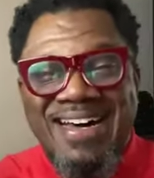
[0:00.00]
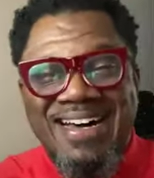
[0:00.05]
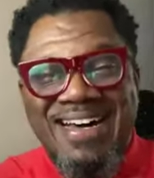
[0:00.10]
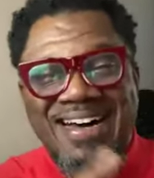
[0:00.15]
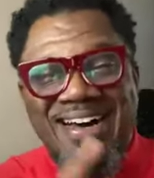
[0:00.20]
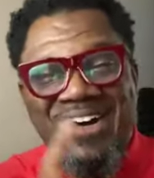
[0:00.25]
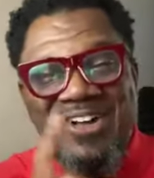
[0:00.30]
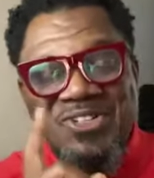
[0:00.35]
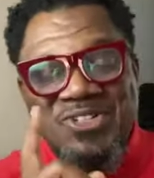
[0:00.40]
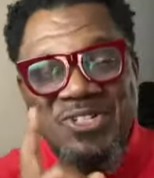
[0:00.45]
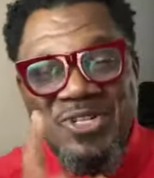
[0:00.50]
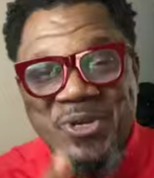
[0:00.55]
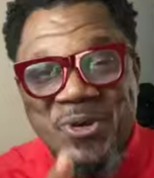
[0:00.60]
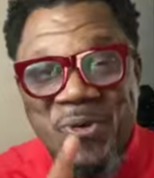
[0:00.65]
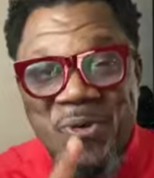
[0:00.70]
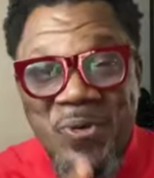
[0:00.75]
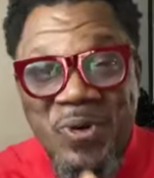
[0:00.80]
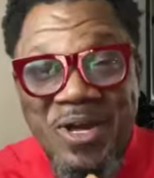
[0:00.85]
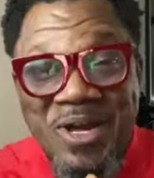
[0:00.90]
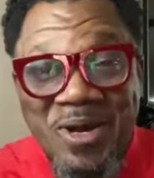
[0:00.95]

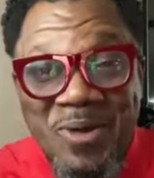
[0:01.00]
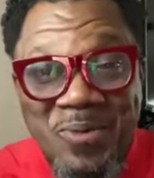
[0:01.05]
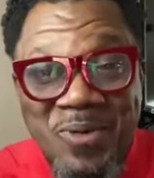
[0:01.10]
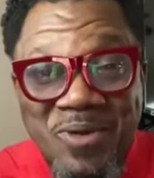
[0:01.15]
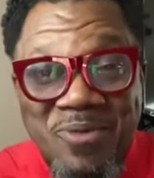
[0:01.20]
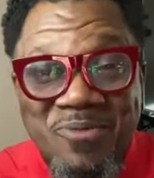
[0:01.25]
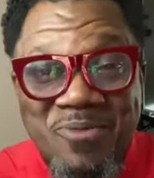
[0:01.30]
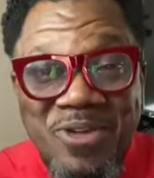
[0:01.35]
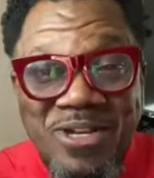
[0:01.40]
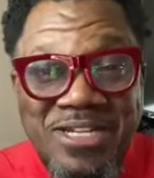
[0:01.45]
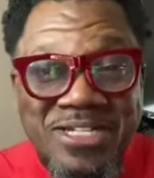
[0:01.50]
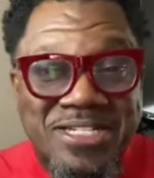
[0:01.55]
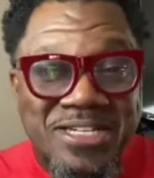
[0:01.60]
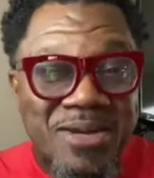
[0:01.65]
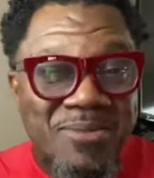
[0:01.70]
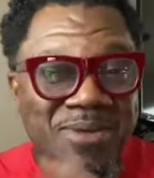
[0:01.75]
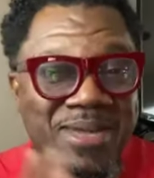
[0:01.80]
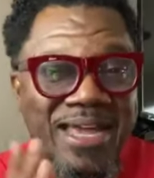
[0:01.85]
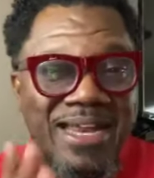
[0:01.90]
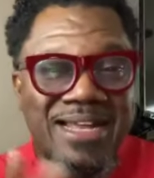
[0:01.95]
Also, we're
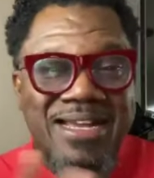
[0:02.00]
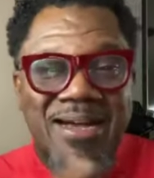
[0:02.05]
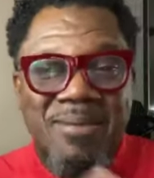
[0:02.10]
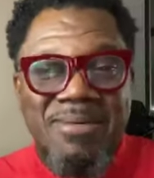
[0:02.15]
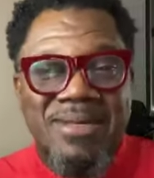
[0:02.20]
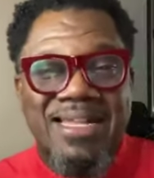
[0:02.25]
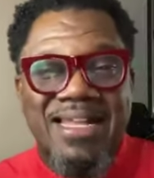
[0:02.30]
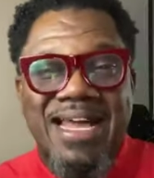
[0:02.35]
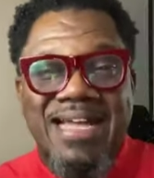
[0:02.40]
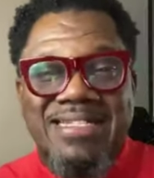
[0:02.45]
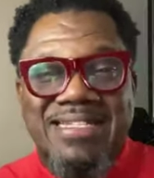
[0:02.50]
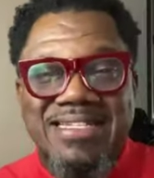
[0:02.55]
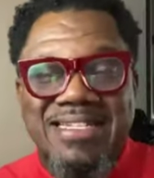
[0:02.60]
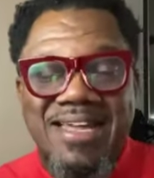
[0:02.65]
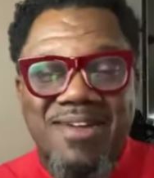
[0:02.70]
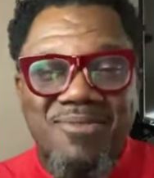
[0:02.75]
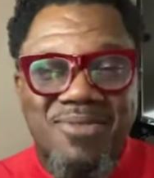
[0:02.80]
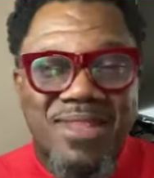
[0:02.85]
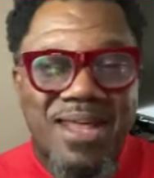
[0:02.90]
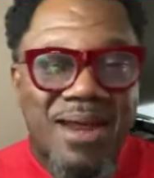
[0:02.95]
finishing up. We got a couple
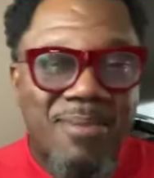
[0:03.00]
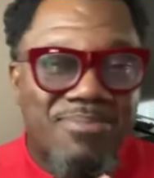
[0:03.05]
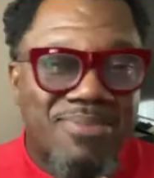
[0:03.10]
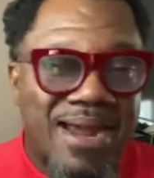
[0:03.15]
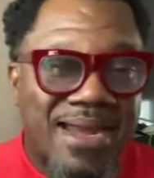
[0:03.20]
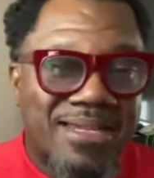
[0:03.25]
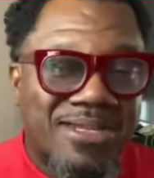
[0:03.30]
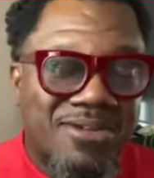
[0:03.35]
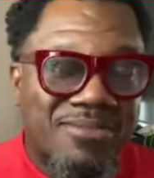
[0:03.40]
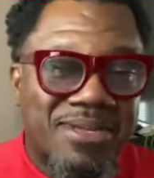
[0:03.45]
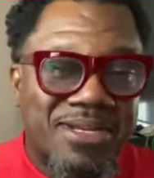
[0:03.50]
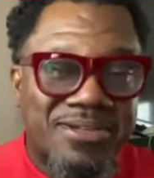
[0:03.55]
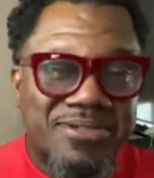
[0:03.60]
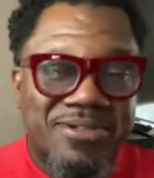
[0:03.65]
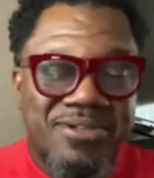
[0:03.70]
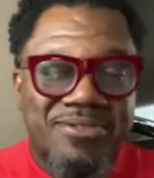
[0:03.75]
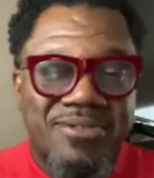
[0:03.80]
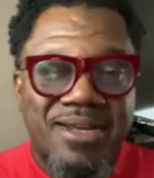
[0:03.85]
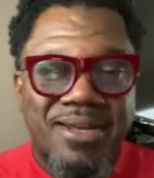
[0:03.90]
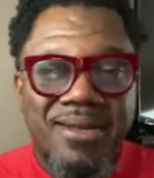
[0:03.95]
classes left with our practical
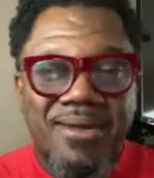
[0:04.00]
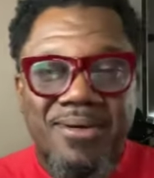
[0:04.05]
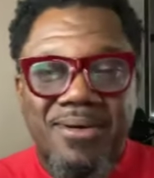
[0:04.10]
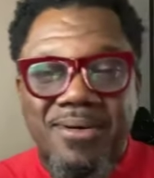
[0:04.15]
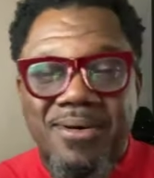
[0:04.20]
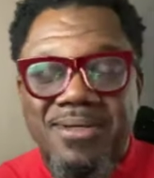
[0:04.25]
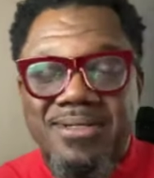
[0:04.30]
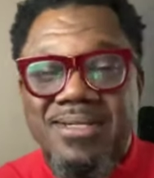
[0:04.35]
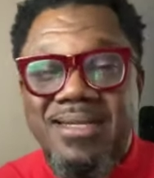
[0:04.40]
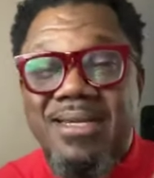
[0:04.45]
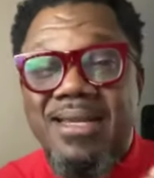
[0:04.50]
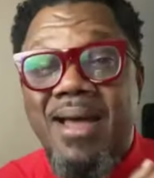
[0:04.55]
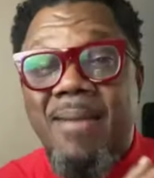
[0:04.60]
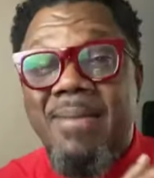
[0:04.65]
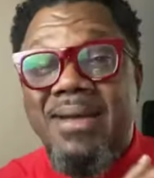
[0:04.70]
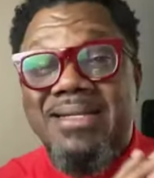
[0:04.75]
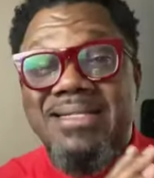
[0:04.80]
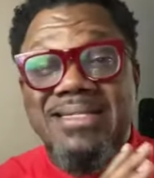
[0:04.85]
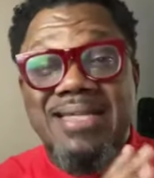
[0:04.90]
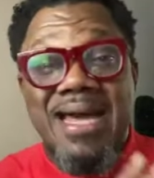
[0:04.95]
ministry training course, and
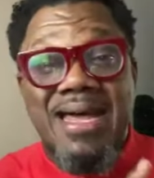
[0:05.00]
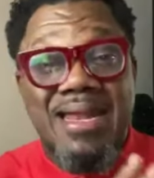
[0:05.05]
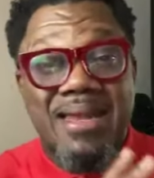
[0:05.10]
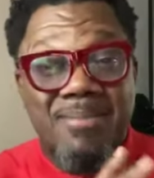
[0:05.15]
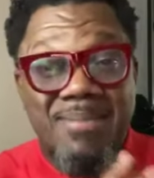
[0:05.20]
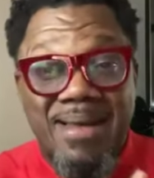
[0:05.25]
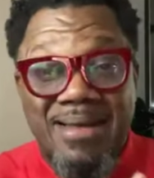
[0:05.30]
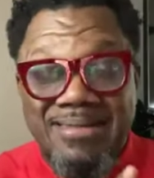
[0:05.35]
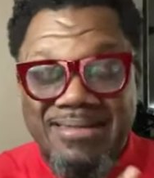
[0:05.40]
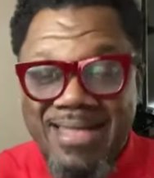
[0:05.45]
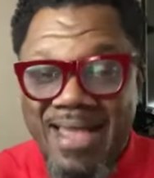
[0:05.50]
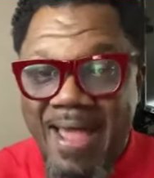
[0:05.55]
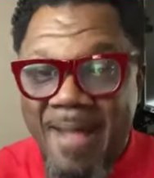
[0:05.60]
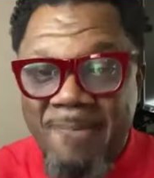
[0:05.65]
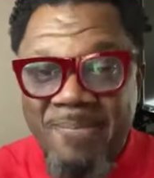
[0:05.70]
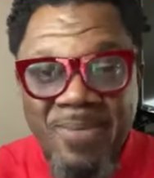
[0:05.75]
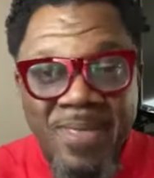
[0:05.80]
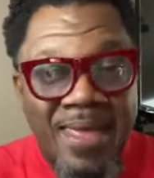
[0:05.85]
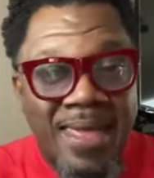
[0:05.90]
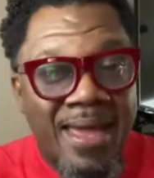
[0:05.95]
I'm excited about
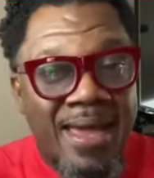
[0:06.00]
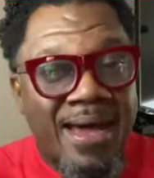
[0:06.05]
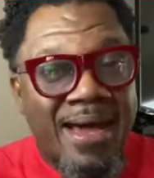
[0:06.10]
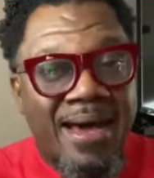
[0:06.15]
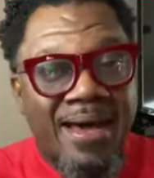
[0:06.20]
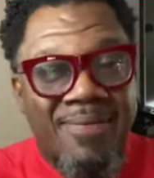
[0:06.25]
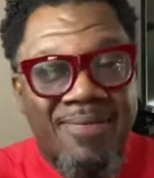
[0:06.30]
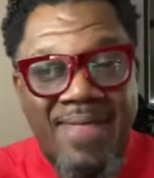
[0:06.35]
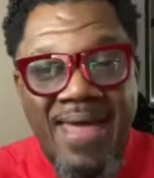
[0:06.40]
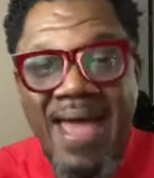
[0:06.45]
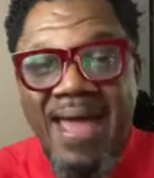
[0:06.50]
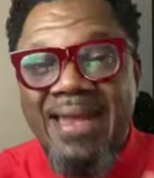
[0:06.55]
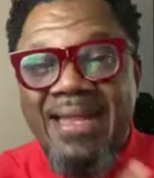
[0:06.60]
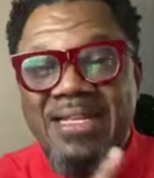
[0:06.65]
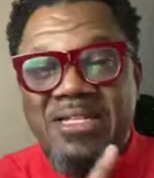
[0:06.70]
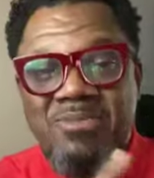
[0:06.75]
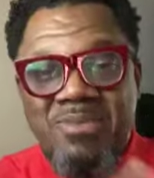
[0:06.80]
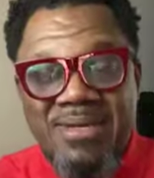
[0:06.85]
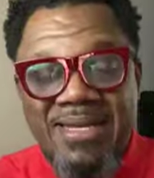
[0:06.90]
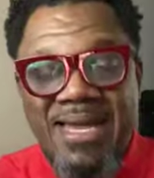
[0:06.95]
that.
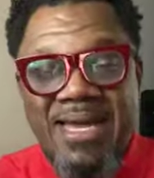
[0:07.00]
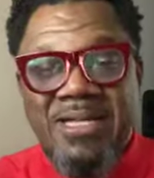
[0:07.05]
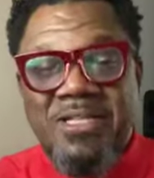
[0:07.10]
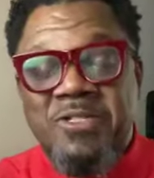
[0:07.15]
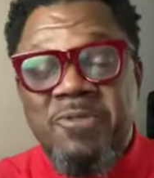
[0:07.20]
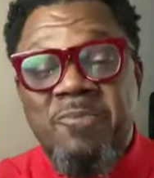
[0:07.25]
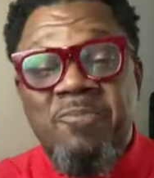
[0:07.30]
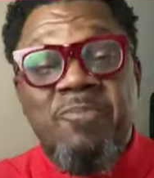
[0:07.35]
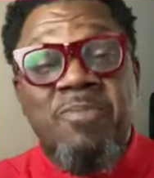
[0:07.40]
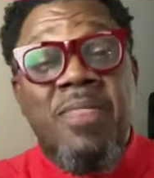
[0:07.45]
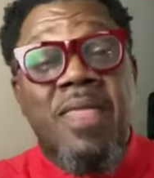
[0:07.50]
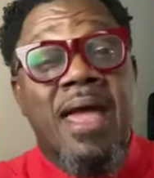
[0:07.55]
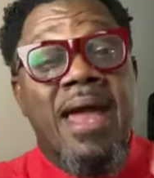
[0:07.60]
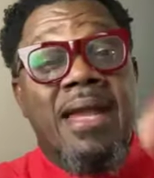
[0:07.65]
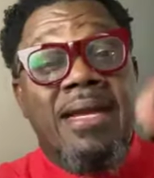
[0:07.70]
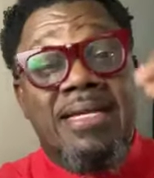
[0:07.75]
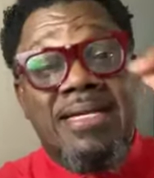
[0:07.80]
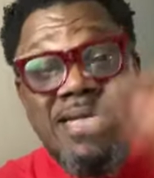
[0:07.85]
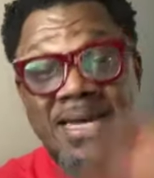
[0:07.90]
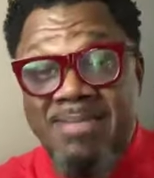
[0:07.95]
That is bananas.
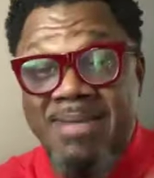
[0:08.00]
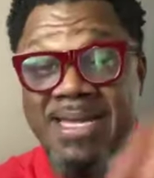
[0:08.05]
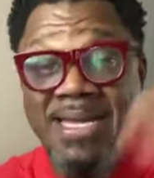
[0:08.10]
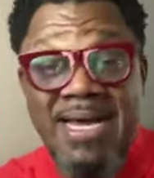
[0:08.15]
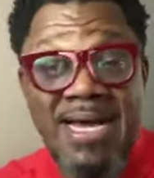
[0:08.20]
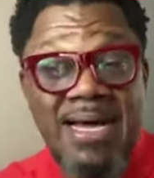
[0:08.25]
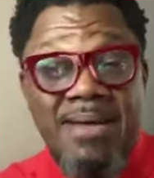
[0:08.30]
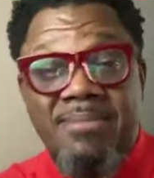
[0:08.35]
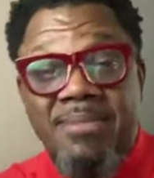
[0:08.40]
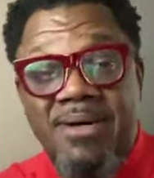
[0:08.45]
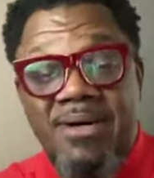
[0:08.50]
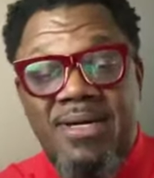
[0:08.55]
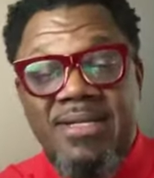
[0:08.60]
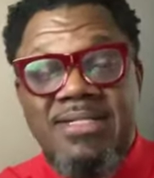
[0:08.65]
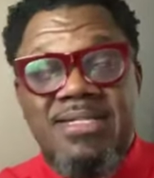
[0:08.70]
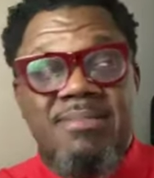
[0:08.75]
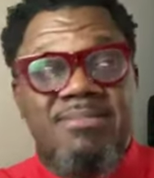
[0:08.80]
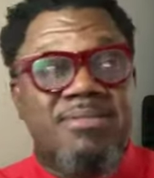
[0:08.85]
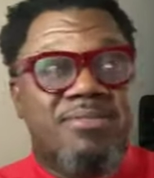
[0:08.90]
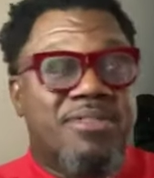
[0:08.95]
And coming up
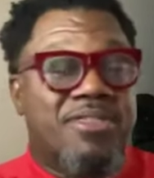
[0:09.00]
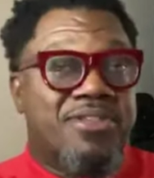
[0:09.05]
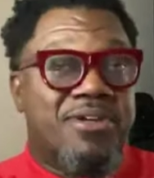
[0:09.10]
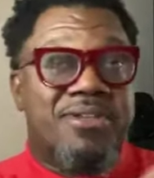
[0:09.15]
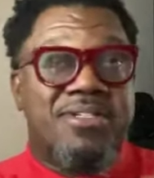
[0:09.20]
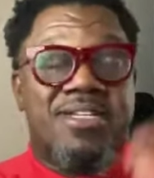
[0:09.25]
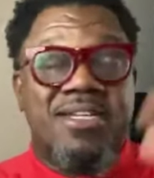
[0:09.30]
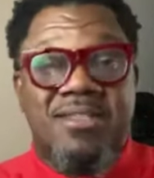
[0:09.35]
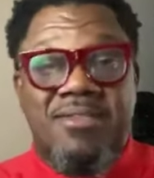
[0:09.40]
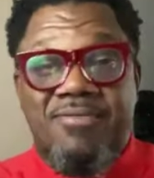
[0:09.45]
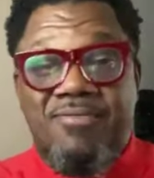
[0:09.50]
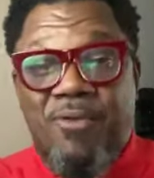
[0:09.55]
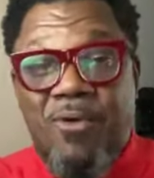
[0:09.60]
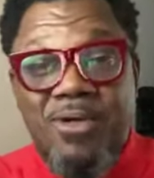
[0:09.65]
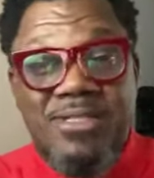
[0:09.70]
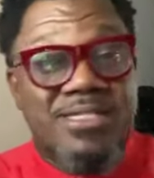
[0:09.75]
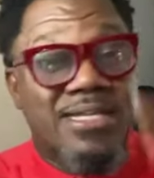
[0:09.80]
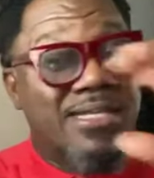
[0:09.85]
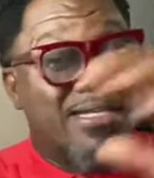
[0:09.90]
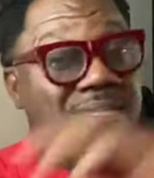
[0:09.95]
on September 13th and
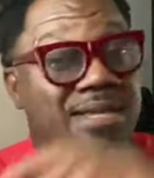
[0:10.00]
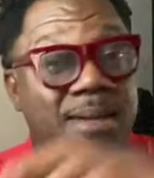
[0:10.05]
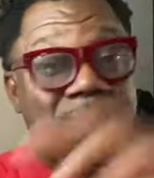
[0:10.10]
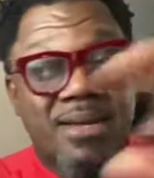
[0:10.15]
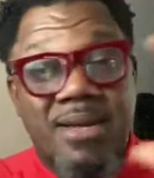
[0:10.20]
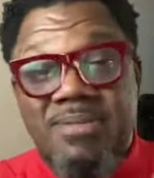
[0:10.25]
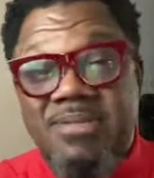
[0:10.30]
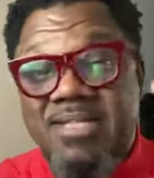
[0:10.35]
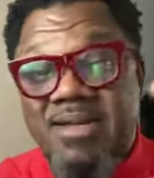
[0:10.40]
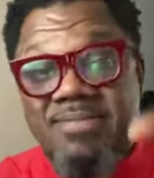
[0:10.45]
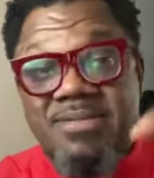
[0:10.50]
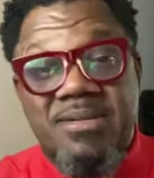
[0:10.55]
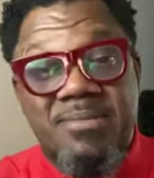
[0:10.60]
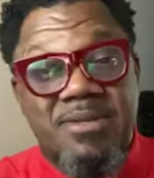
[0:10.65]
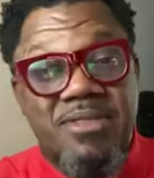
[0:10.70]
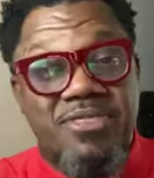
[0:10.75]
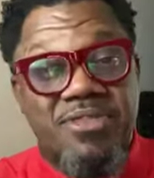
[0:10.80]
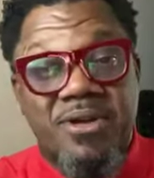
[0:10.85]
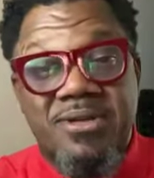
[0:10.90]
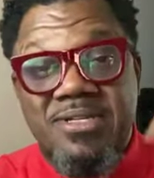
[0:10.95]
14th, coming up
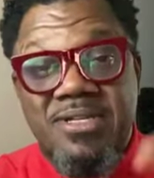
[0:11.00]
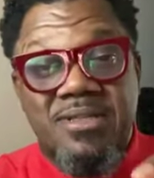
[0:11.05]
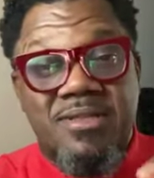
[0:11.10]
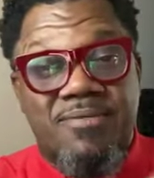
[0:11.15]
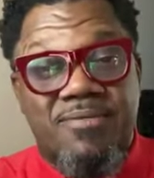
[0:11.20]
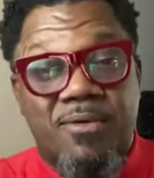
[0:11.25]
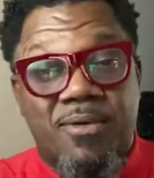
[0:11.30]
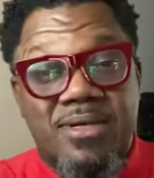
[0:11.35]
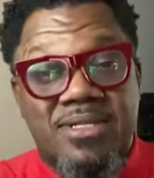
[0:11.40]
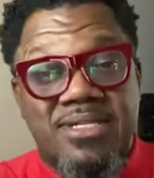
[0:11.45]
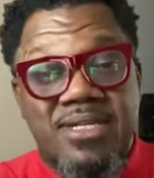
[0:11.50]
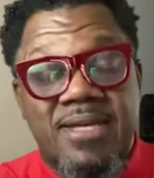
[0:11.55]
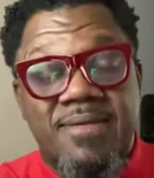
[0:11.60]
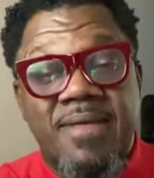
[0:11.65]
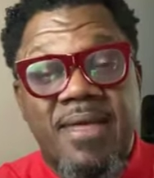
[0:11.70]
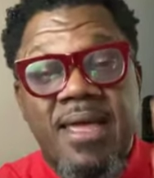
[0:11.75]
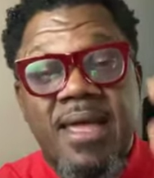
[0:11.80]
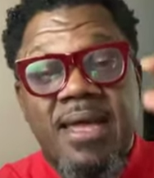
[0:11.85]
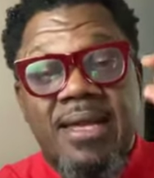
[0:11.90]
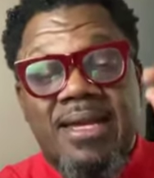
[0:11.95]
September 13th and
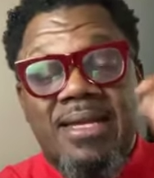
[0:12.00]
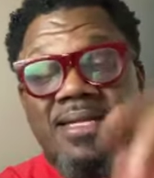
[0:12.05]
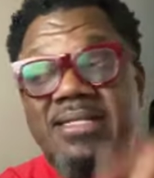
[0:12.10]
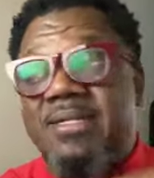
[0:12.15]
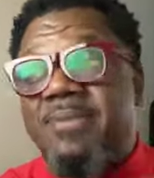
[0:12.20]
14th.